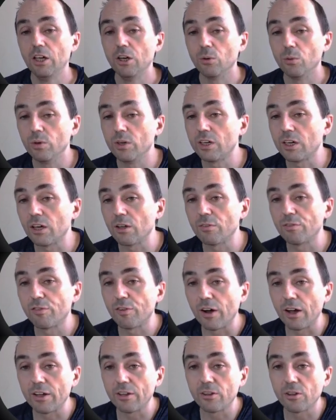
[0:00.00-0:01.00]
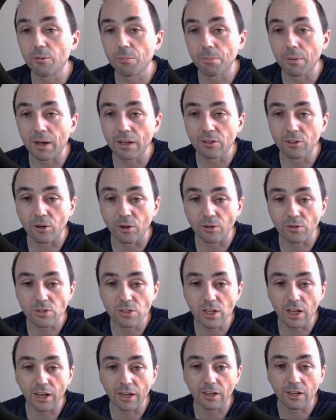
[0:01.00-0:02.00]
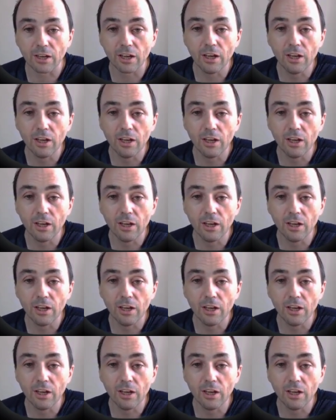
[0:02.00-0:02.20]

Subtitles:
we can find the patterns like